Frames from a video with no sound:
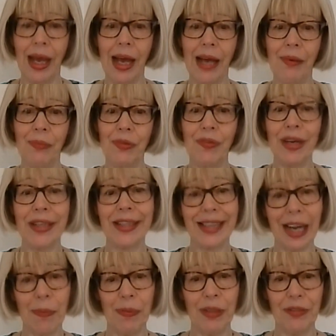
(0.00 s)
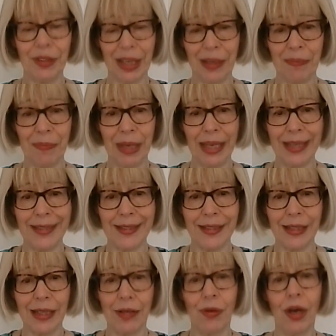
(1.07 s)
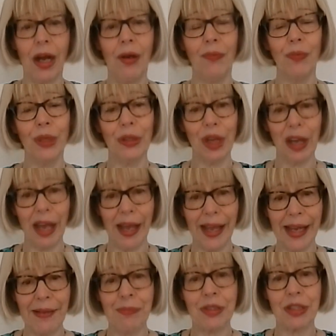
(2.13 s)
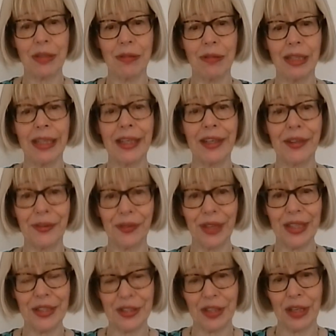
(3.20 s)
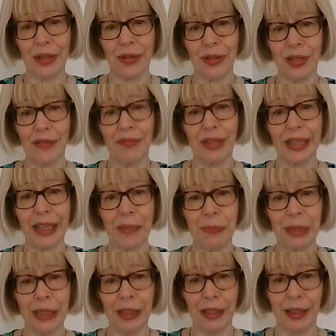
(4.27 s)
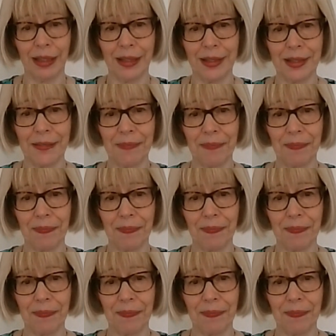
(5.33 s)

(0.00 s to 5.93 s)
And we've had a couple of campaigns now, and we aim to increase those over the coming years.